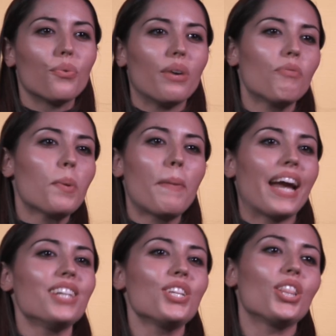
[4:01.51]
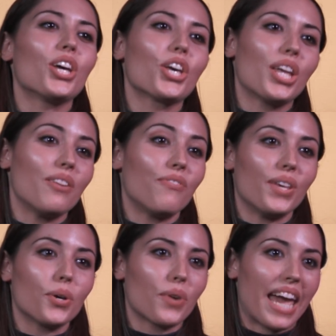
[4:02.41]
We've prepared to look good and
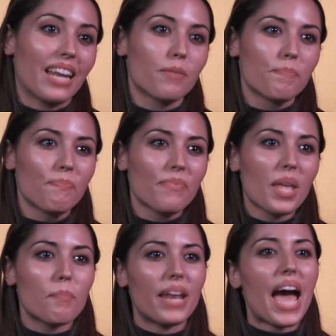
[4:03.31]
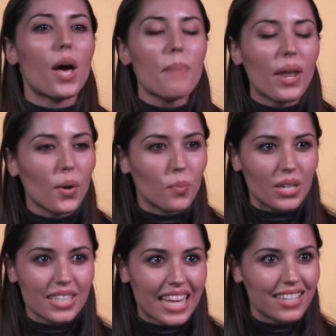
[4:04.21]
feel great, but how about our worst-case